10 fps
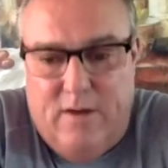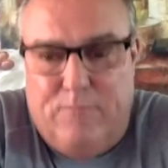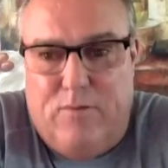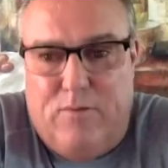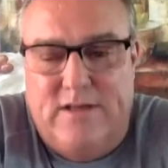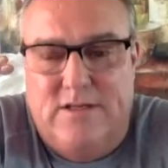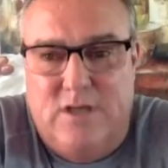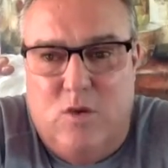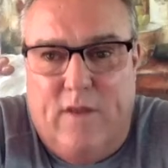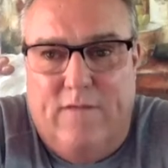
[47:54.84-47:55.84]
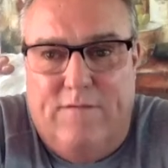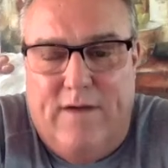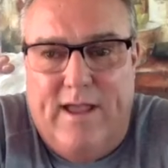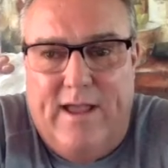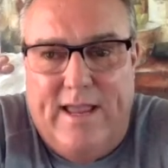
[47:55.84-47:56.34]
practice and
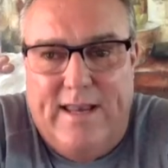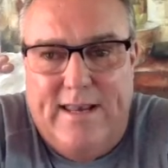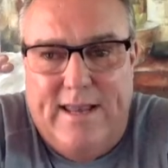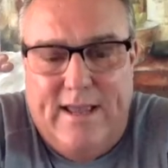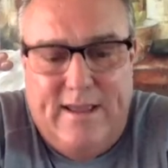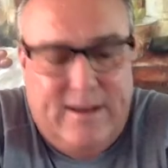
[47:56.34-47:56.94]
qualifying, and uh,